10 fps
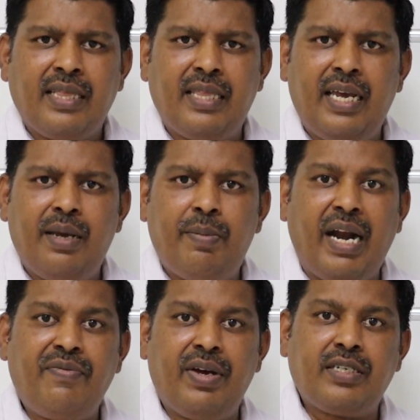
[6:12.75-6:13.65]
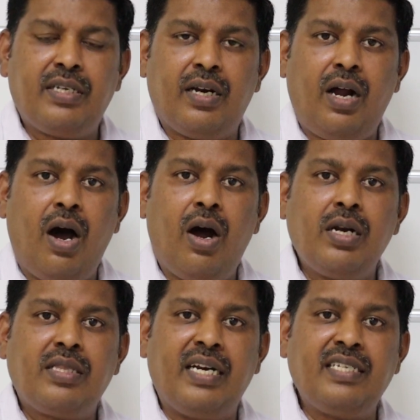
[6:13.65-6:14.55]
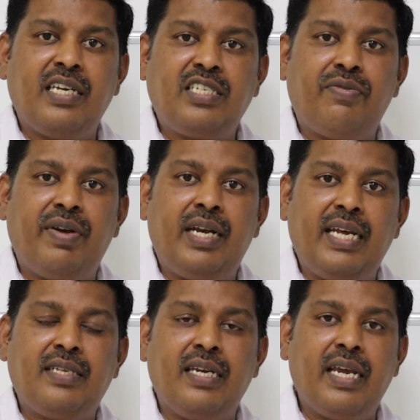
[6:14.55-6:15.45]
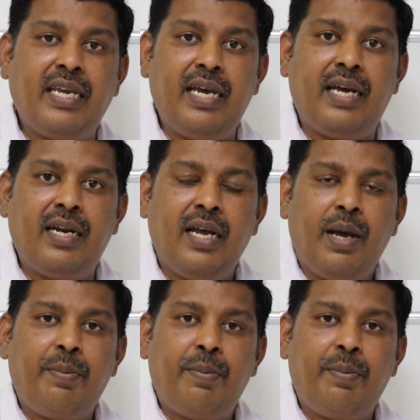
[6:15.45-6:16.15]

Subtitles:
they manufacture all 365 days in a year,